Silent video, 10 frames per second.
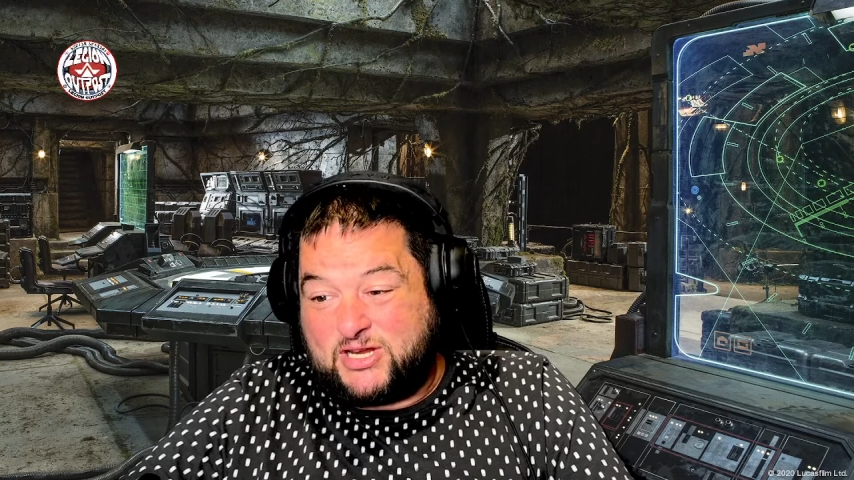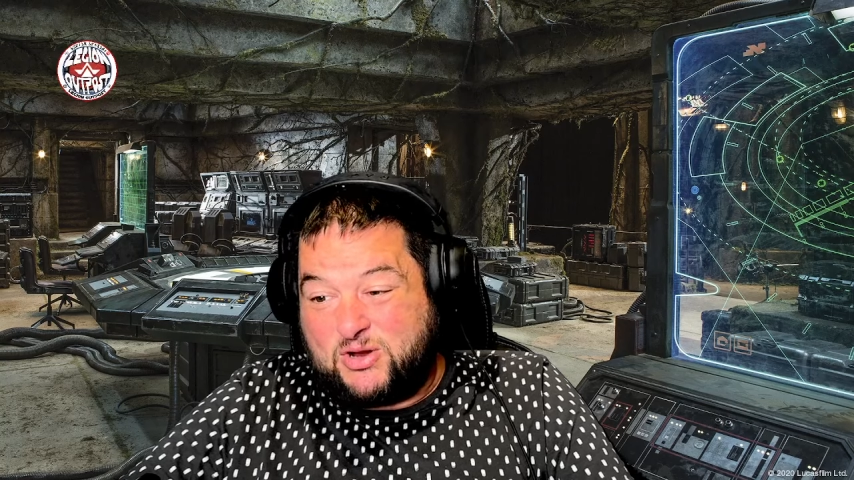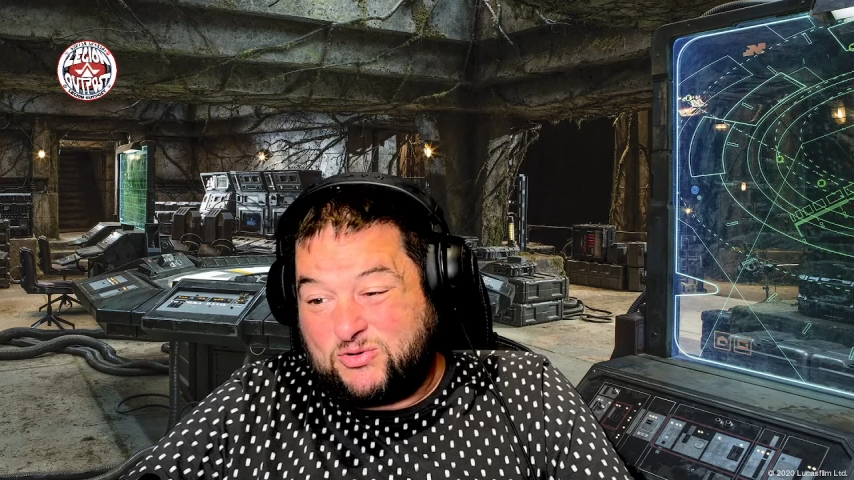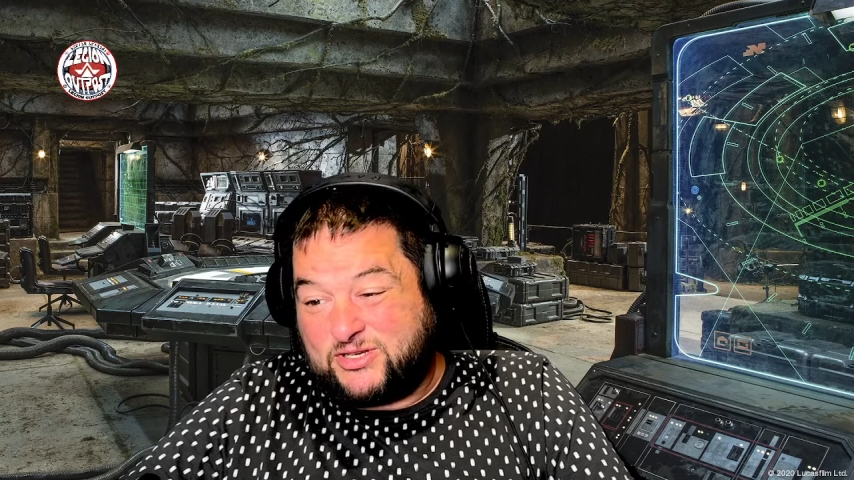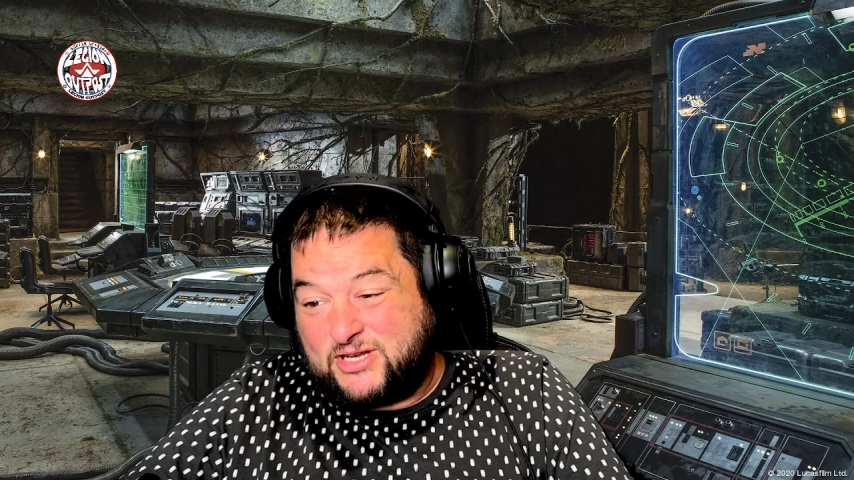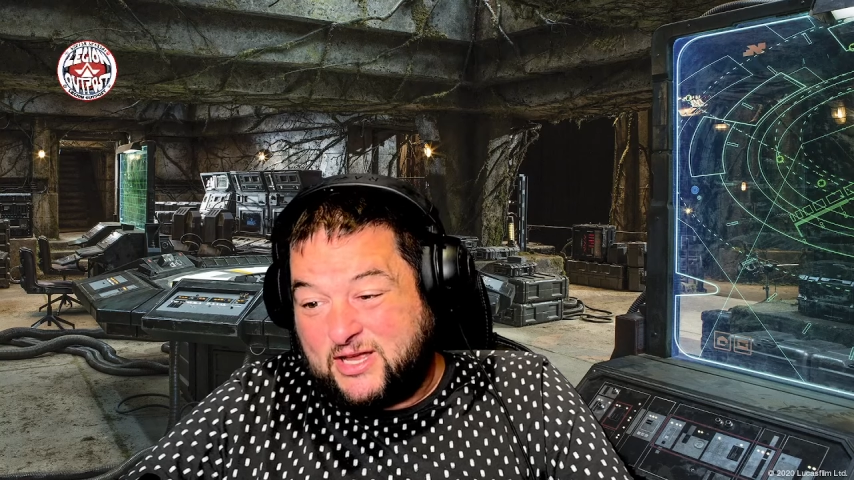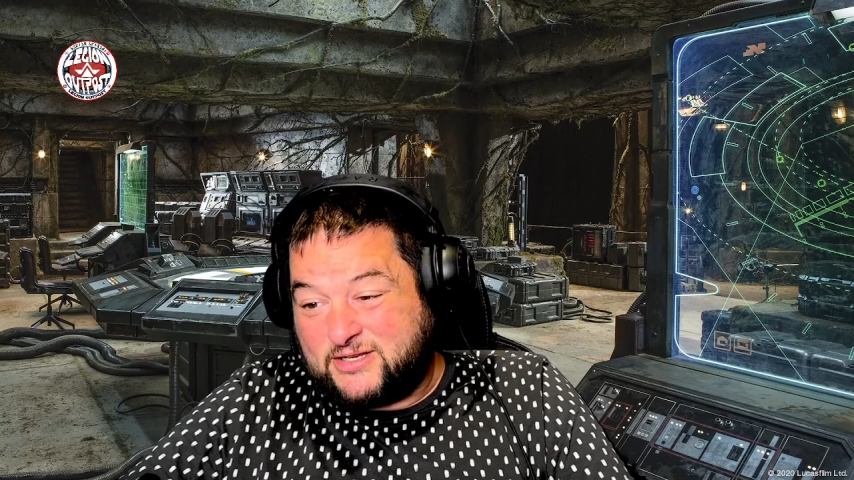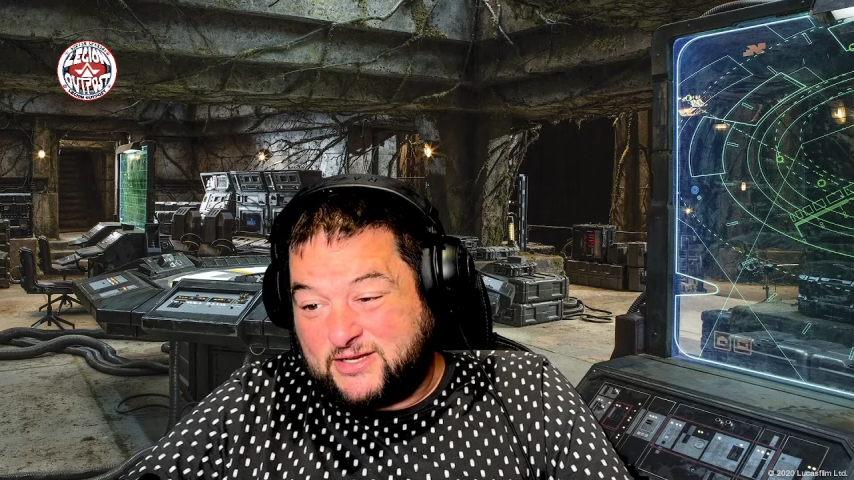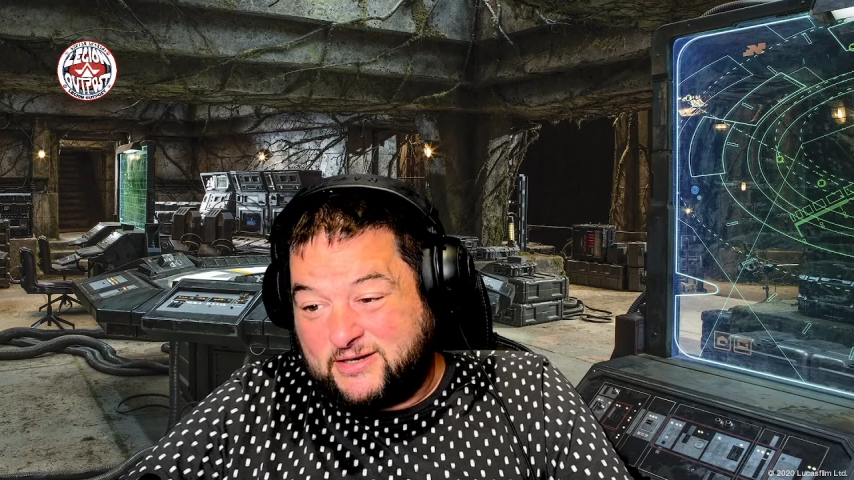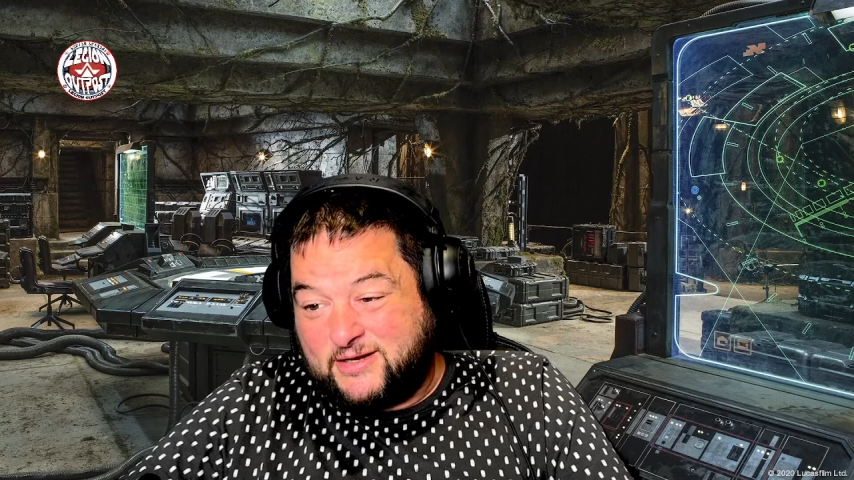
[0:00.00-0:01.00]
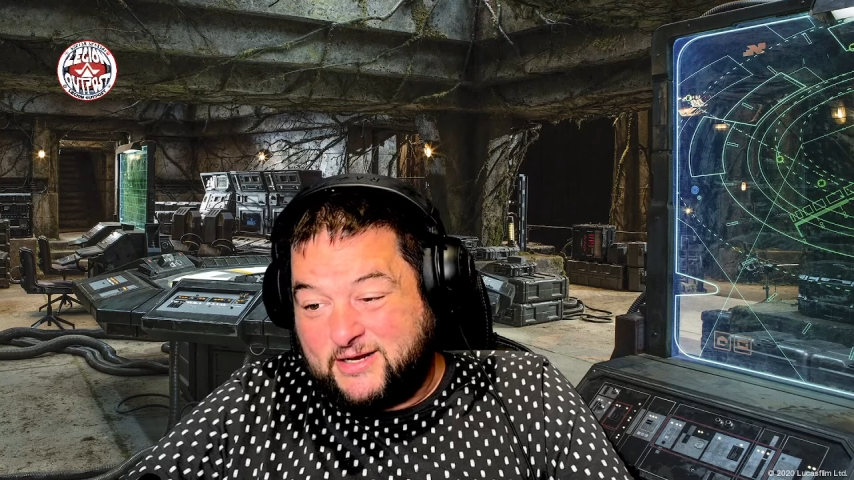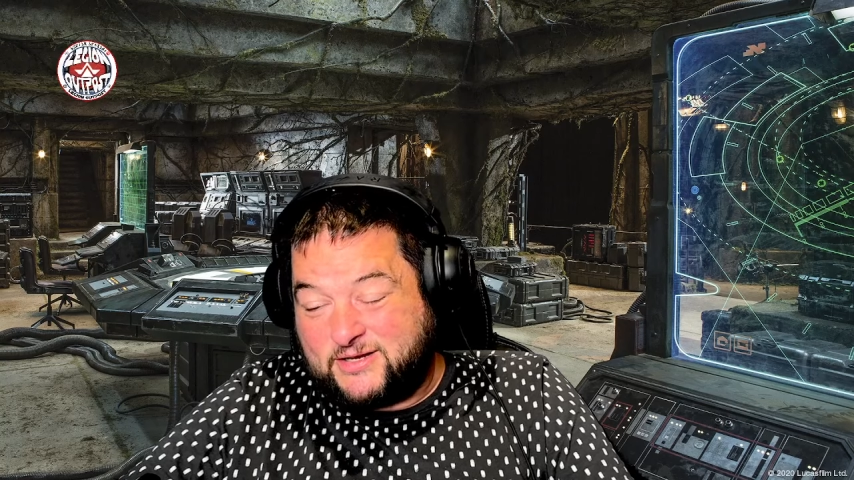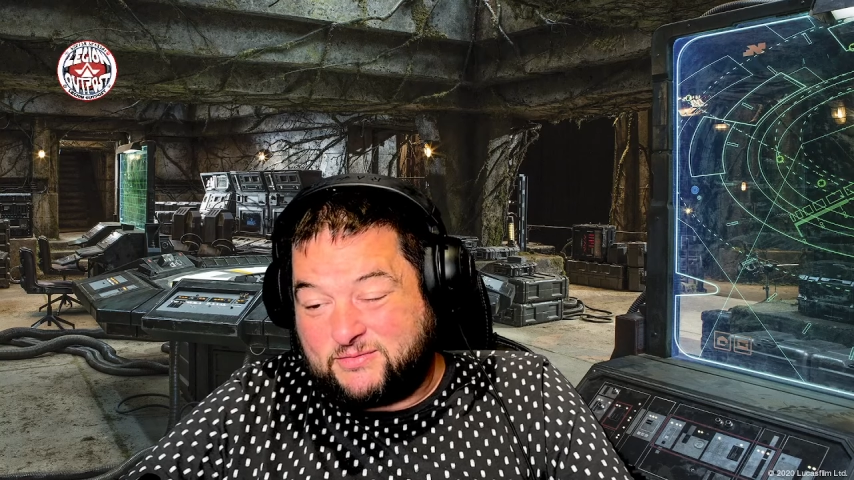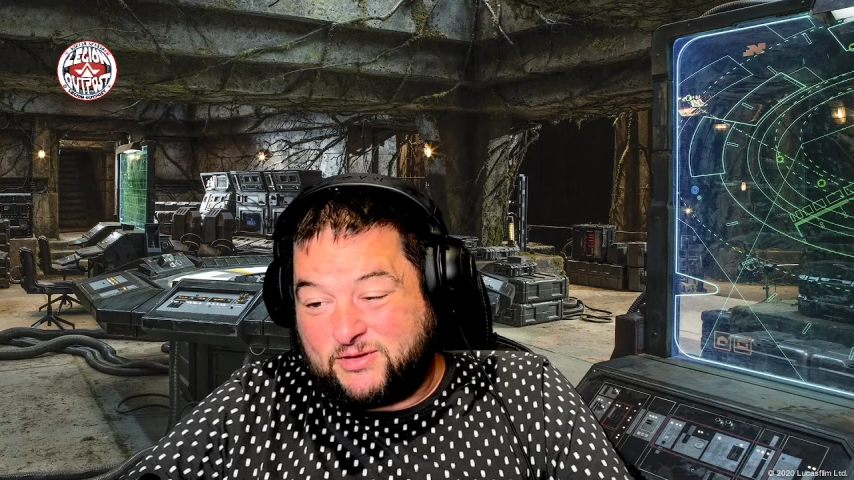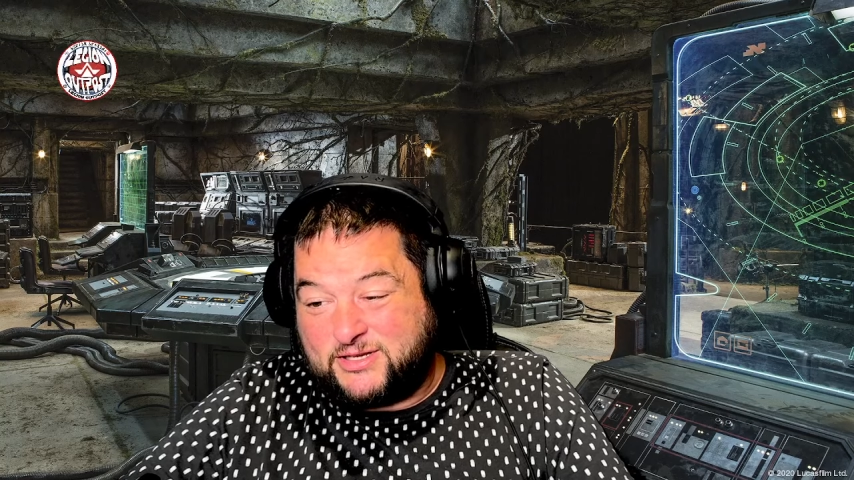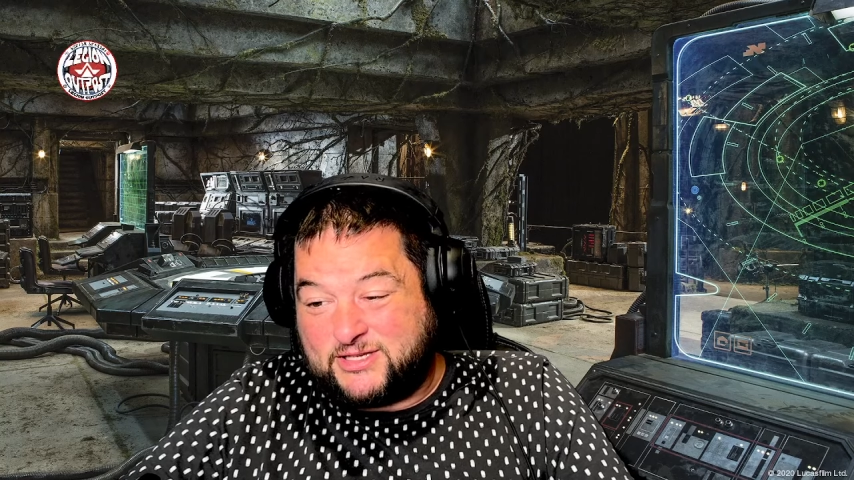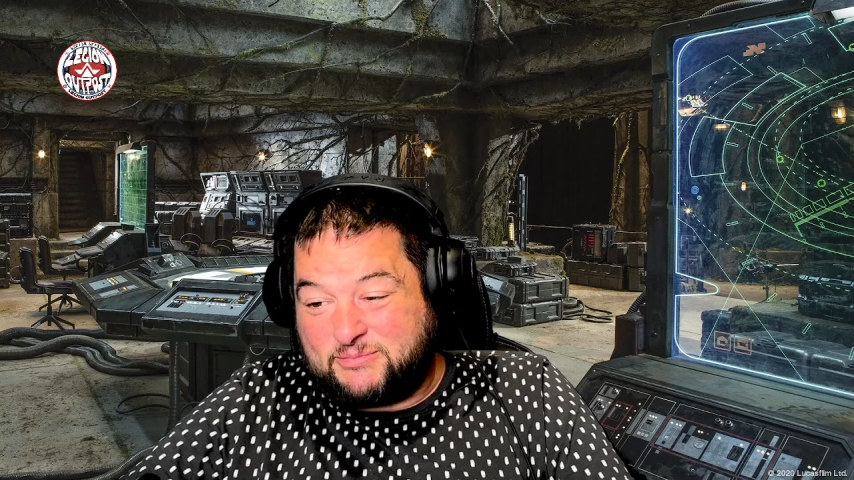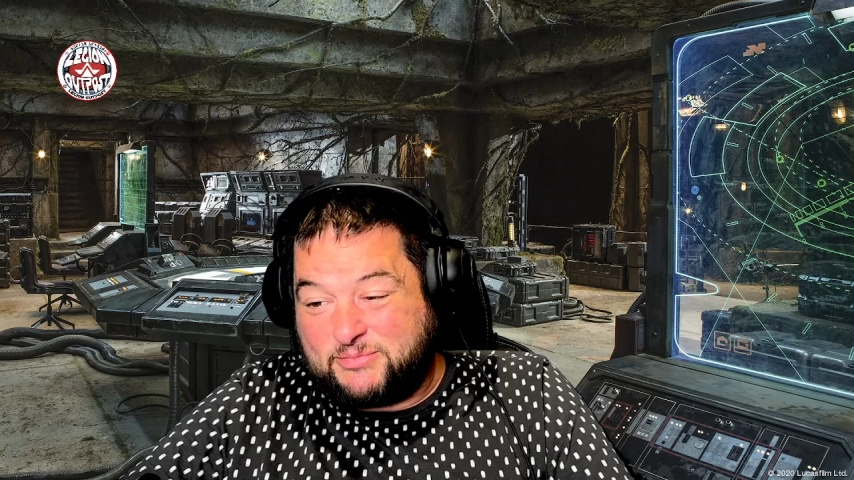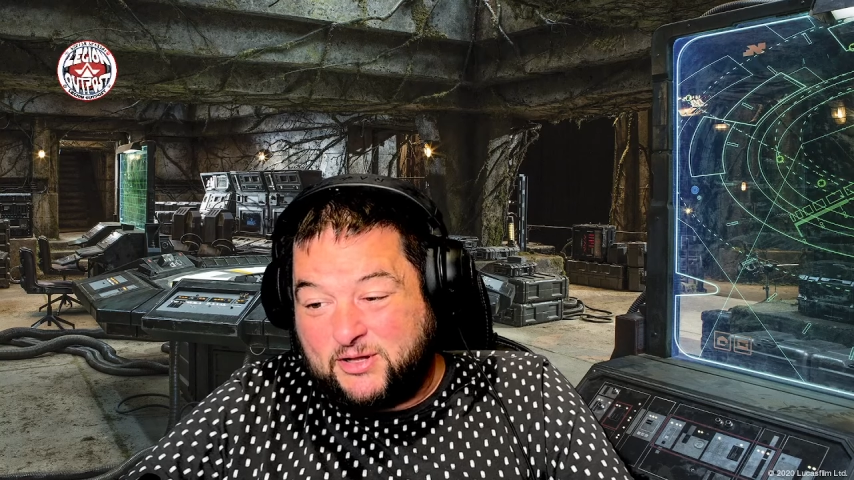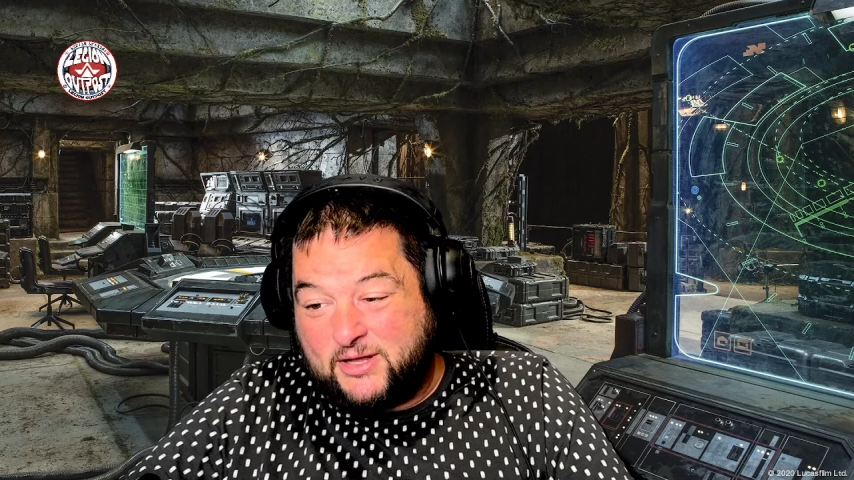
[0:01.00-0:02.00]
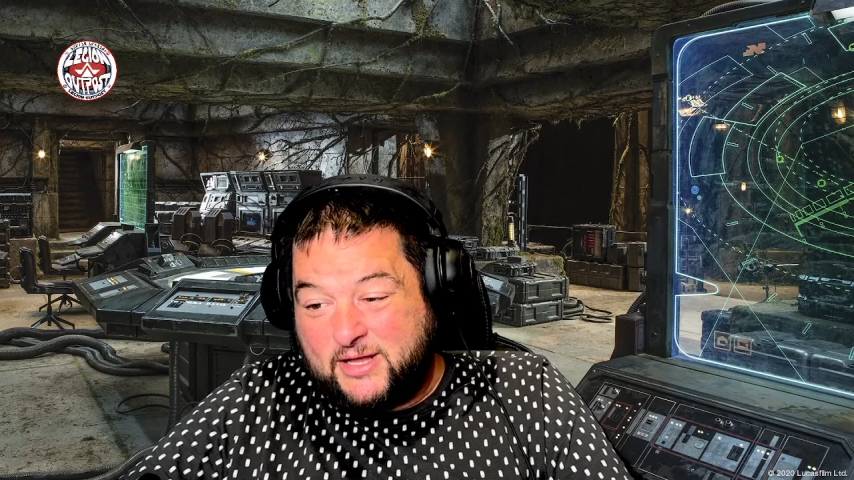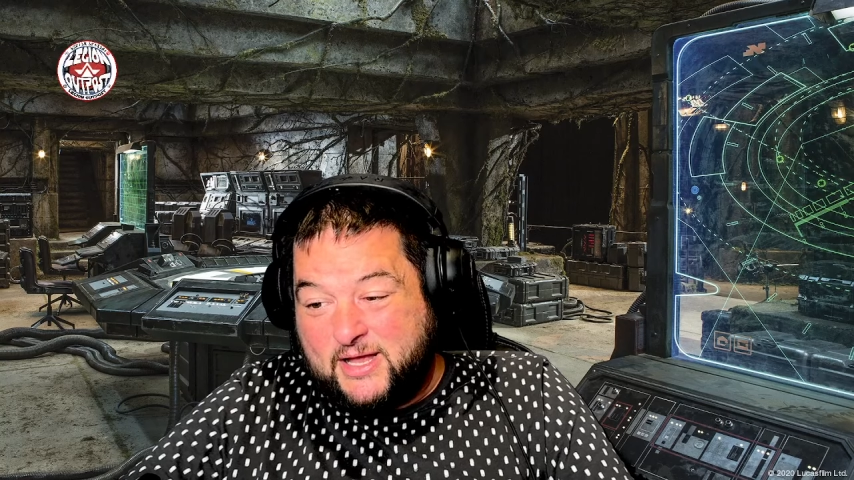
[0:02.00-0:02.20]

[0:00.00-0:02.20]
goes and does it, and it's really simple.